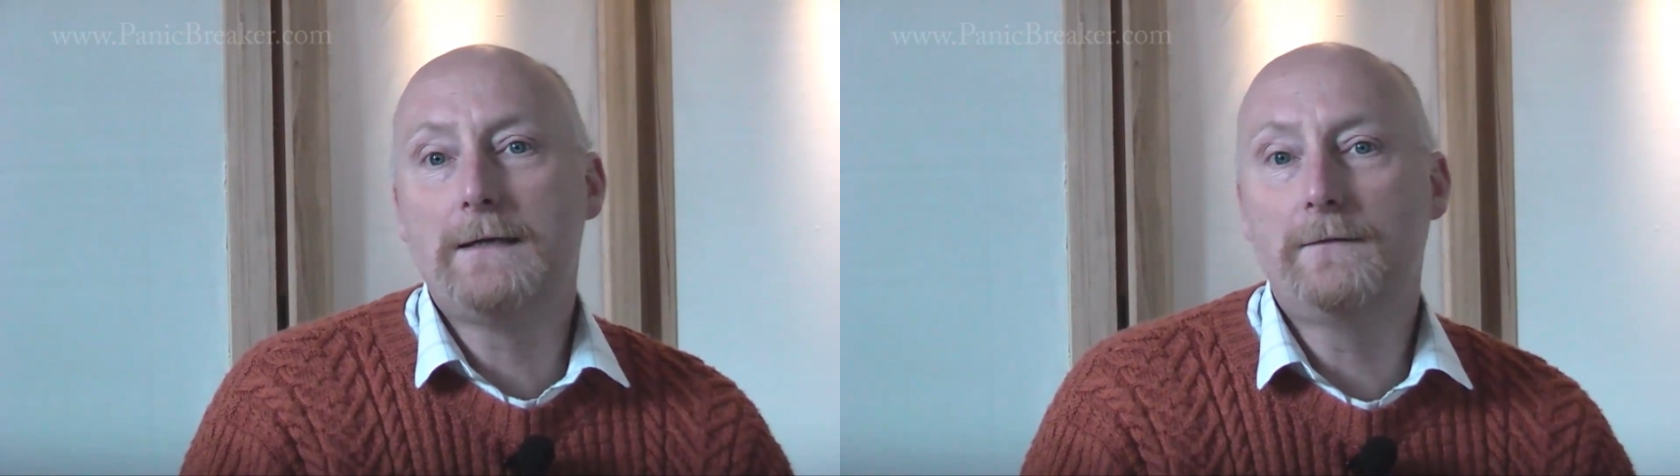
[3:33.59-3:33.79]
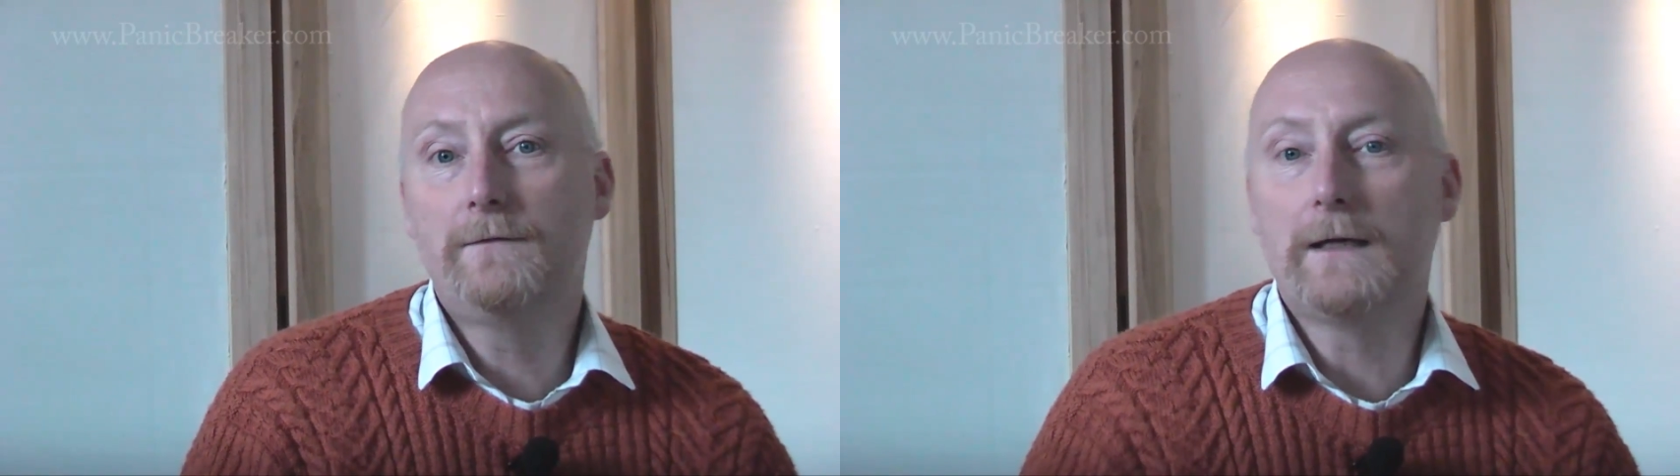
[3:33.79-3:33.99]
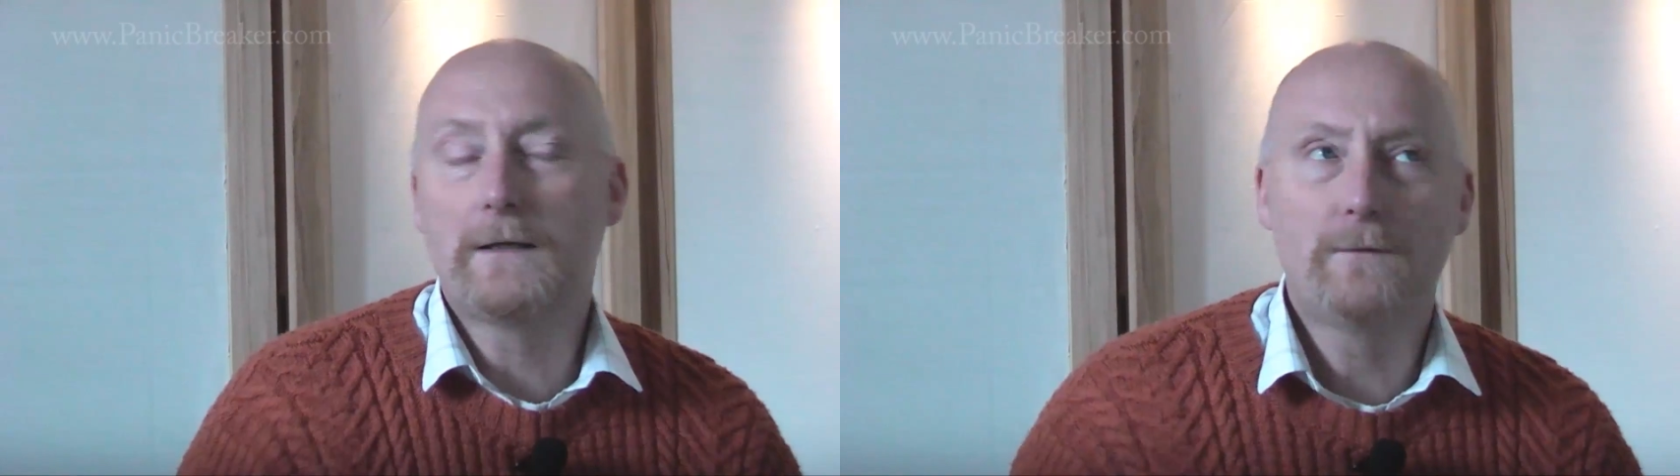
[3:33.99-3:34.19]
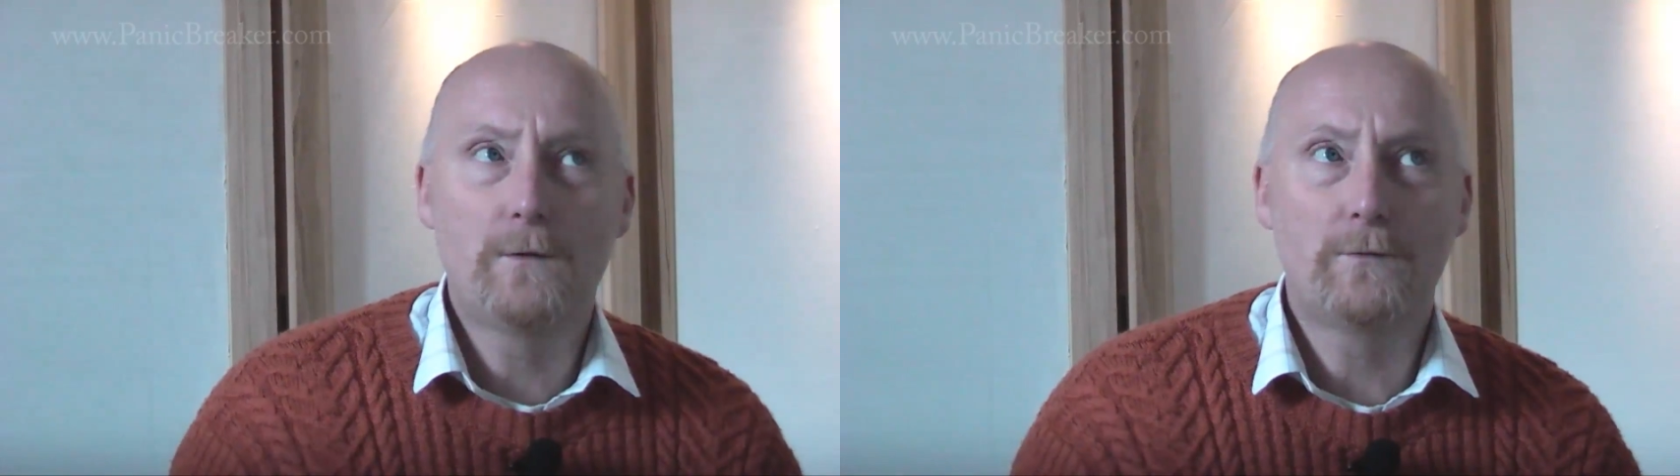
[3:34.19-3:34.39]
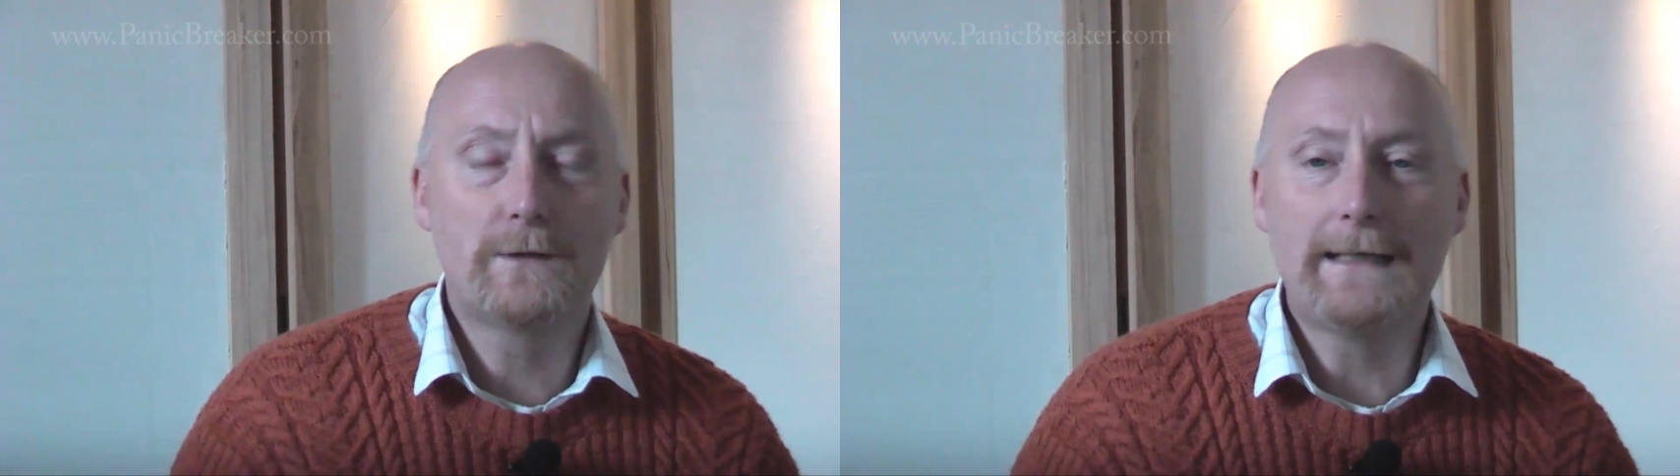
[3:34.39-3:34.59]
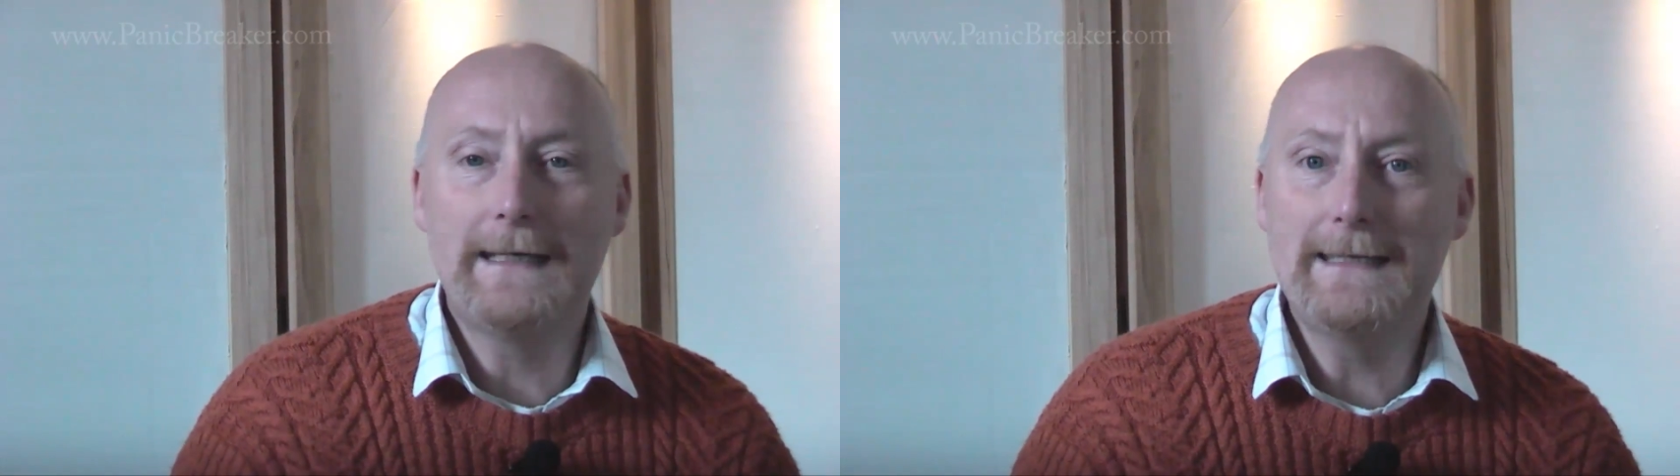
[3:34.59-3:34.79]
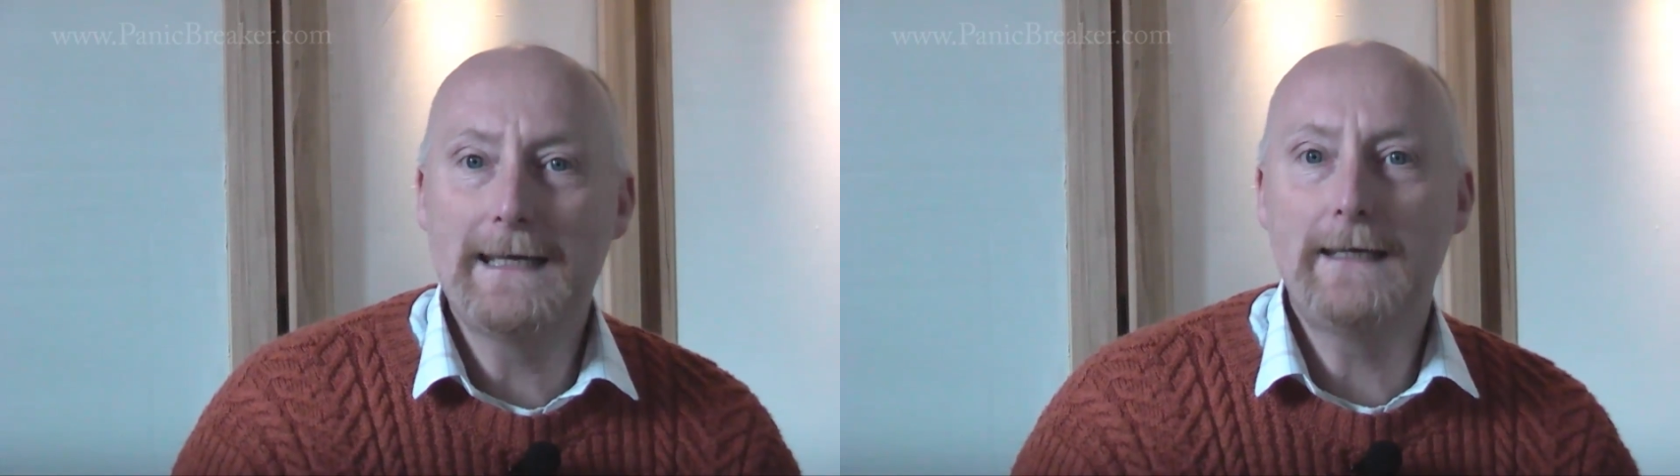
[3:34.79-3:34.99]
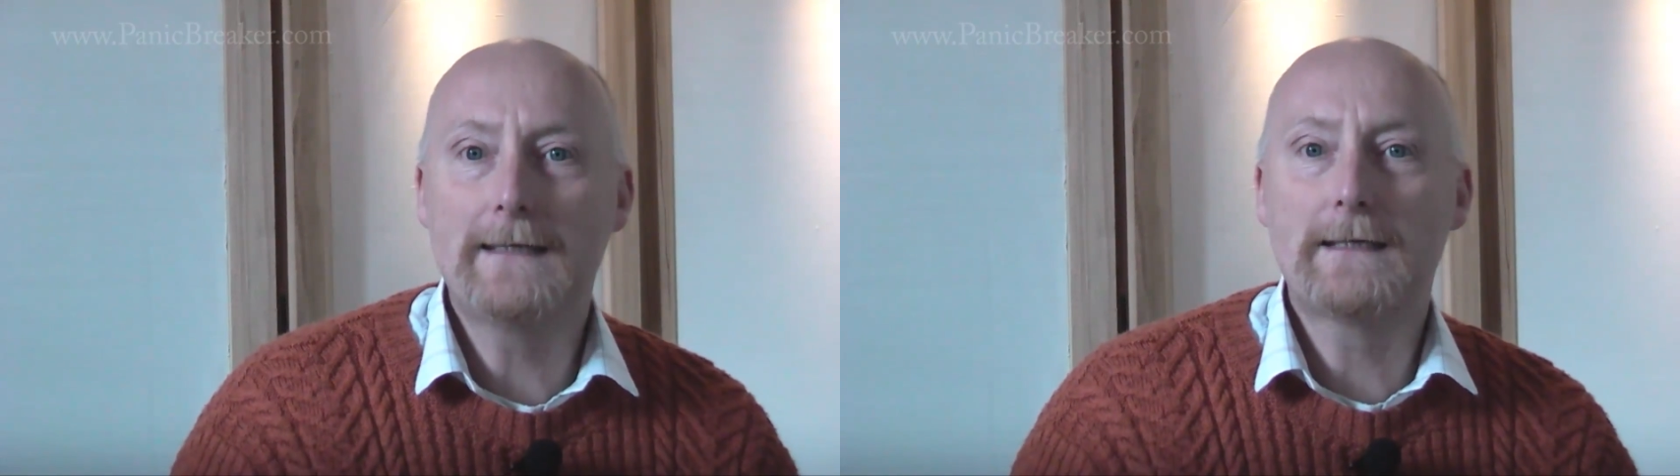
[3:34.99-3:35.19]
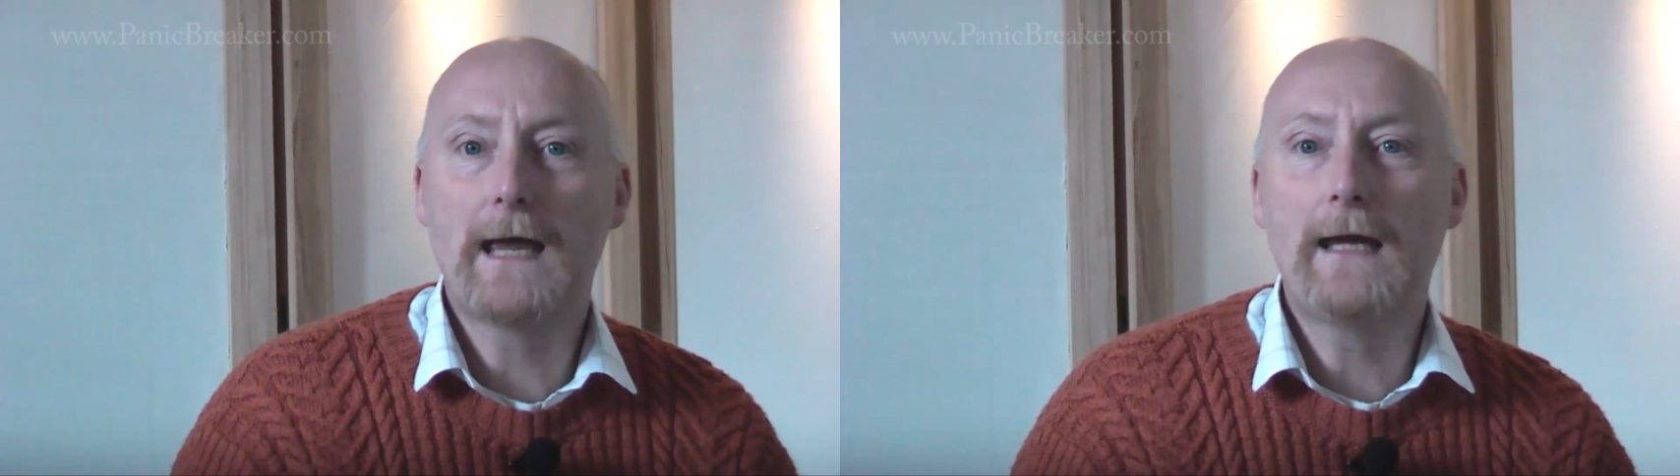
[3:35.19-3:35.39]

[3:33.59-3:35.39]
the effect of causing intense